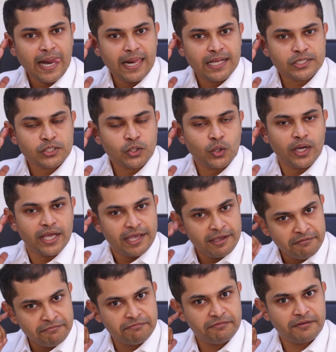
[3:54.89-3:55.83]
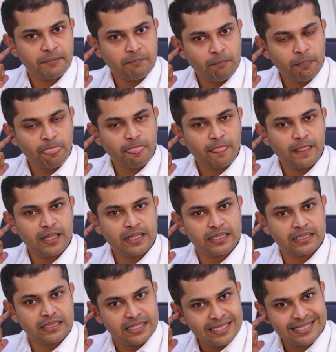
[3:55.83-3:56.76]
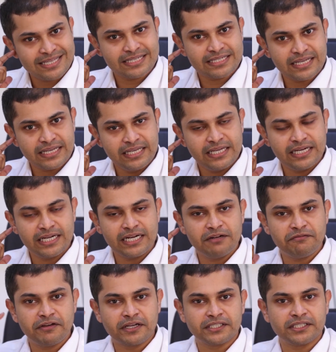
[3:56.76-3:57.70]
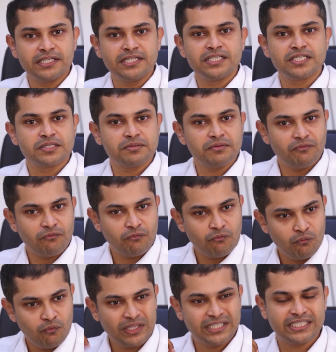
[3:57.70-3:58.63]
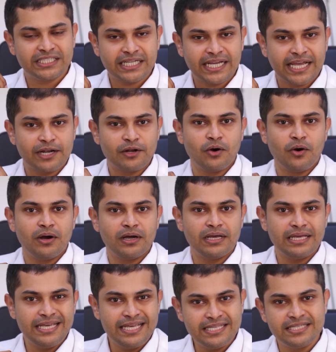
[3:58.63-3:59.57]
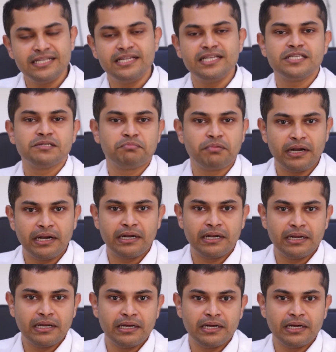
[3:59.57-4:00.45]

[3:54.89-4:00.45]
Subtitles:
So if this ear infections, which can easily spread